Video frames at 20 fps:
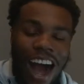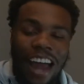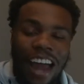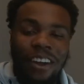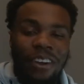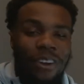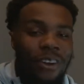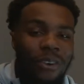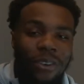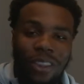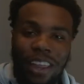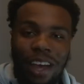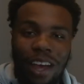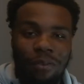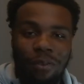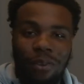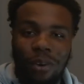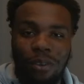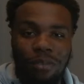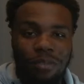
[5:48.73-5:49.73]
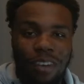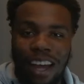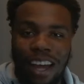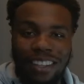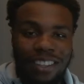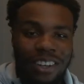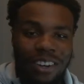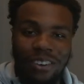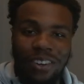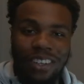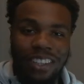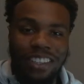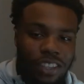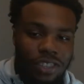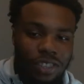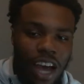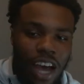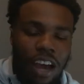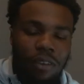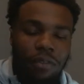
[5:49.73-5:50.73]
I know that for a fact already.
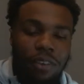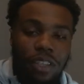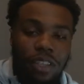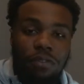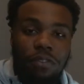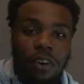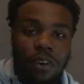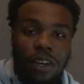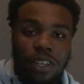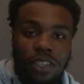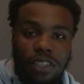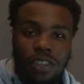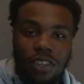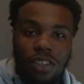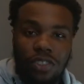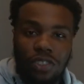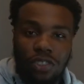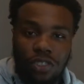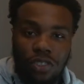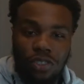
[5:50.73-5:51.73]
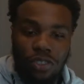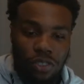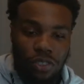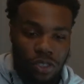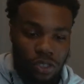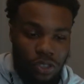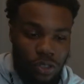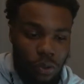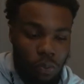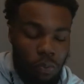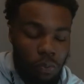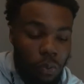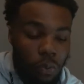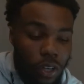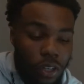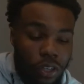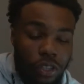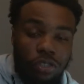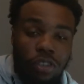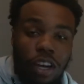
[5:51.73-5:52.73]
Try and really focus on your, your on
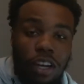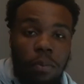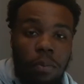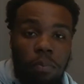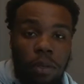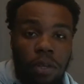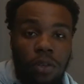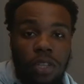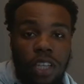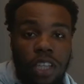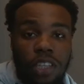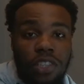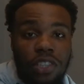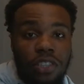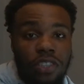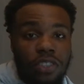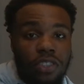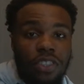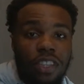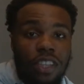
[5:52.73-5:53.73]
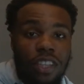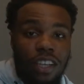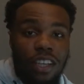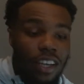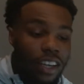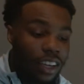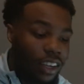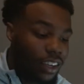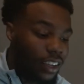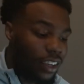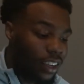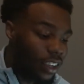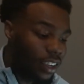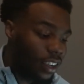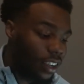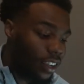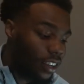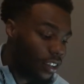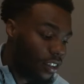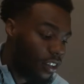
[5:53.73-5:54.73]
what you're trying to build eternally,
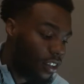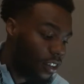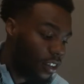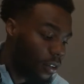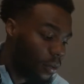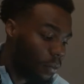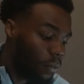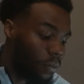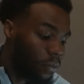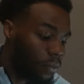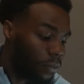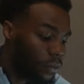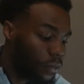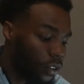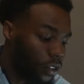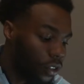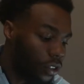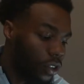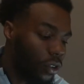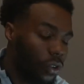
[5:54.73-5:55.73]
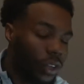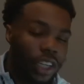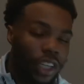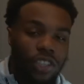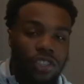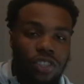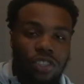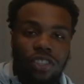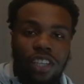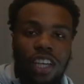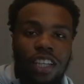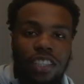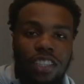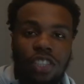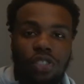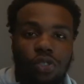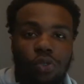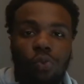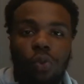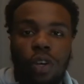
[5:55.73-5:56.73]
and um, you know, get your things
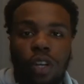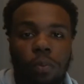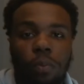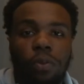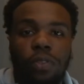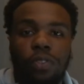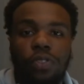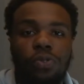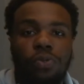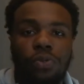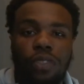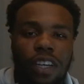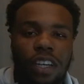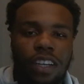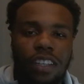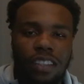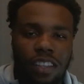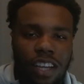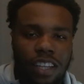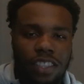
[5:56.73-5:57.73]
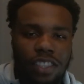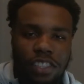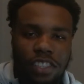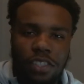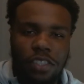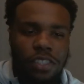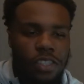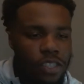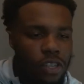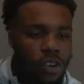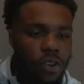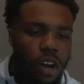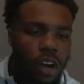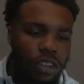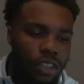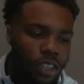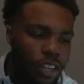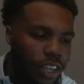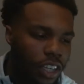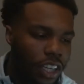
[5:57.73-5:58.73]
that you want to pursue done. Like just just go
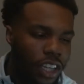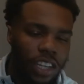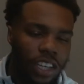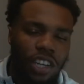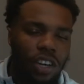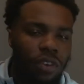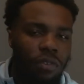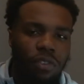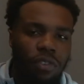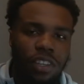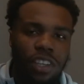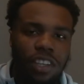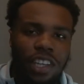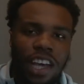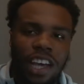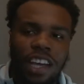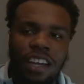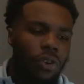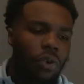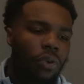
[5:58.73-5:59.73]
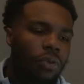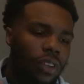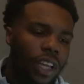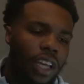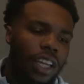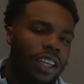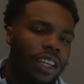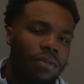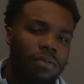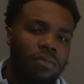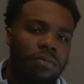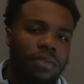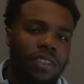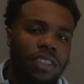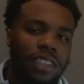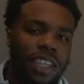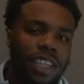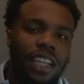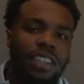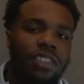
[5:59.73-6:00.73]
out there and get it done for the day. Don't let it
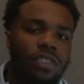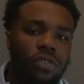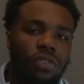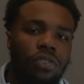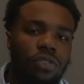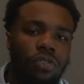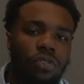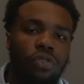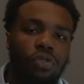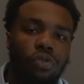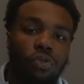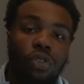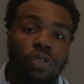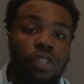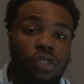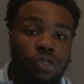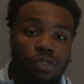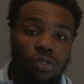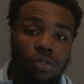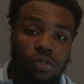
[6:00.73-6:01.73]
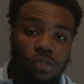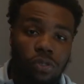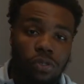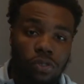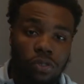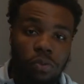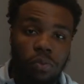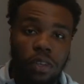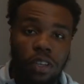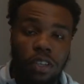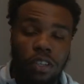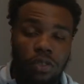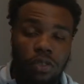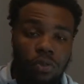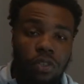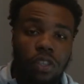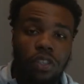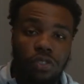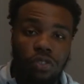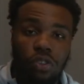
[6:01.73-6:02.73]
get to you you control social media
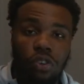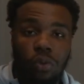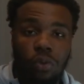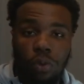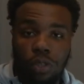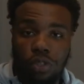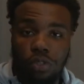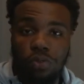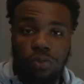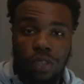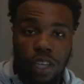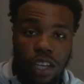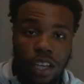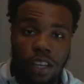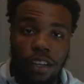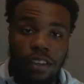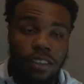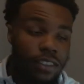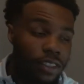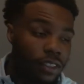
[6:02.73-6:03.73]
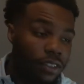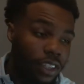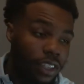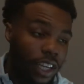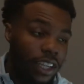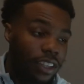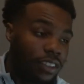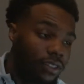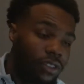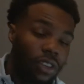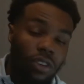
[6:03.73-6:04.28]
you control what you can so like